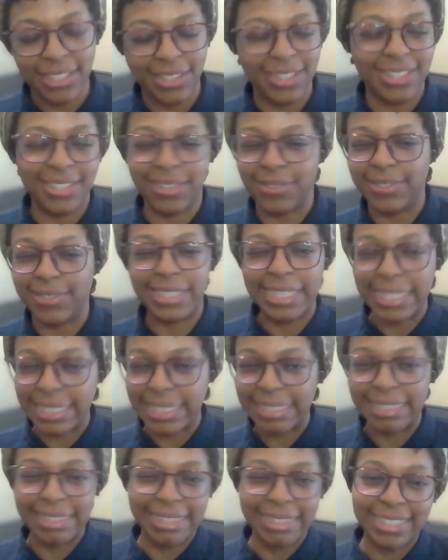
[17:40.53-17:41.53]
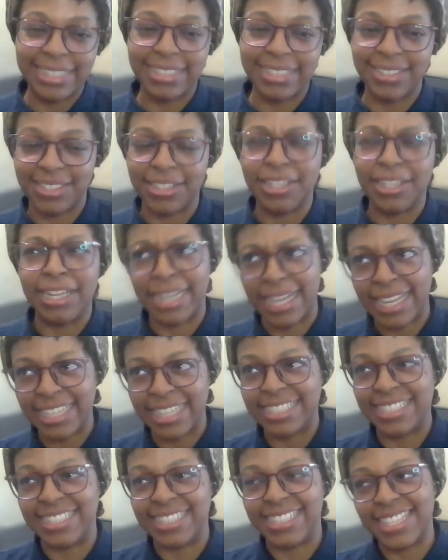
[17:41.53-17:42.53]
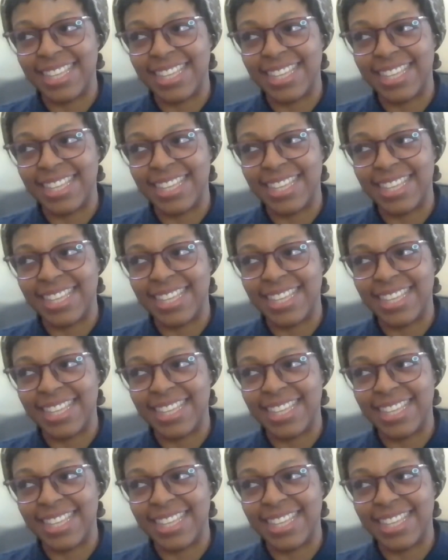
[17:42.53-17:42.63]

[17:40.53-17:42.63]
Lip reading: just so it's easier because there's a lot of S's